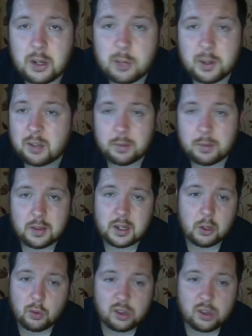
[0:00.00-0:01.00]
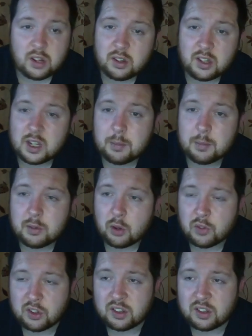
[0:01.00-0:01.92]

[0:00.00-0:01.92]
something that he always does as he comes off, just to